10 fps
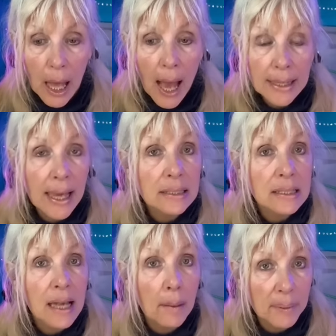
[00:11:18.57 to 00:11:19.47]
I can't
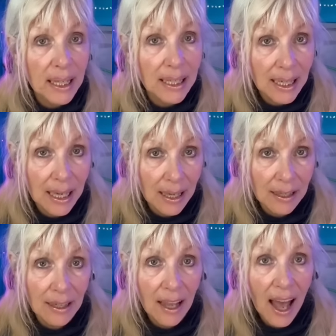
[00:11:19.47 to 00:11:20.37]
stop eating it.
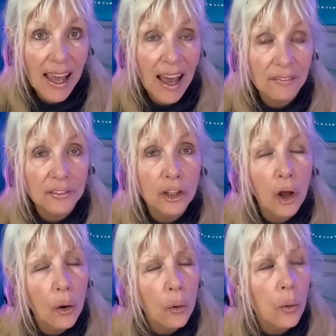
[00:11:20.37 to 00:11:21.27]
I have
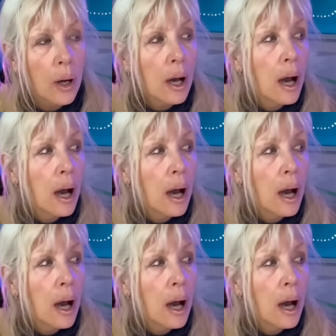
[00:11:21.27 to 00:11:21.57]
low